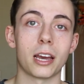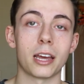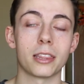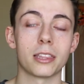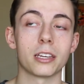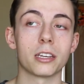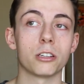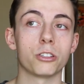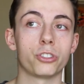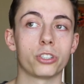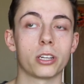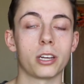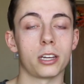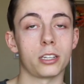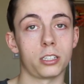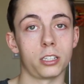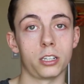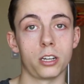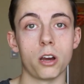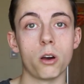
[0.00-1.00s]
I think you should
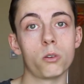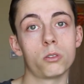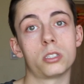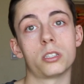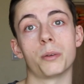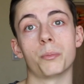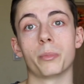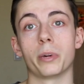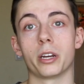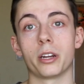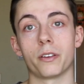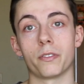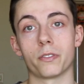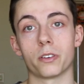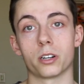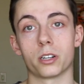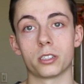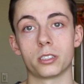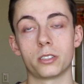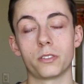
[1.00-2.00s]
get to know somebody
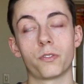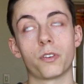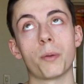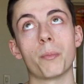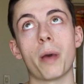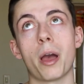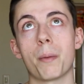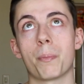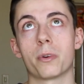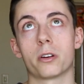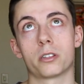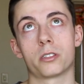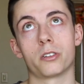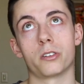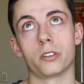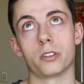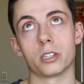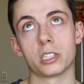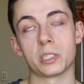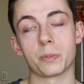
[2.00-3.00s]
first. From my
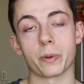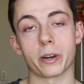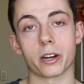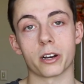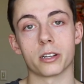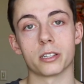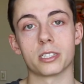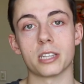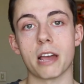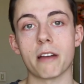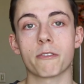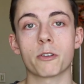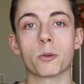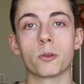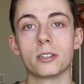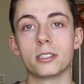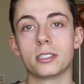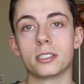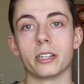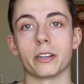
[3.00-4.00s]
personal experience,
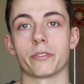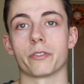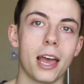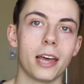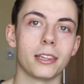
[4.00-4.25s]
everyone's different.